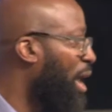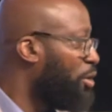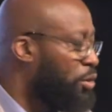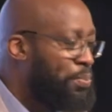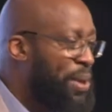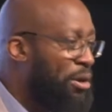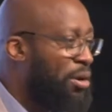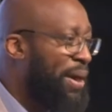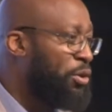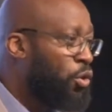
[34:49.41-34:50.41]
you pair up
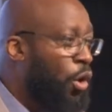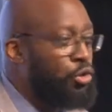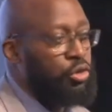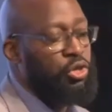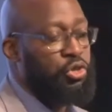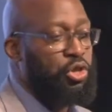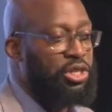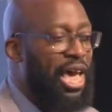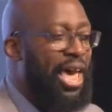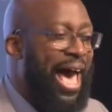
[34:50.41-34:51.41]
and you go onto the streets
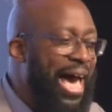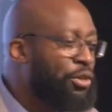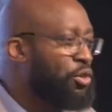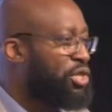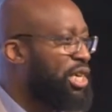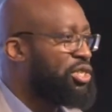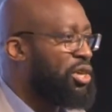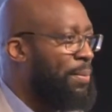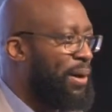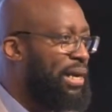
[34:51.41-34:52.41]
and you see
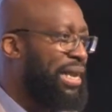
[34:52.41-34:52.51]
somebody, they're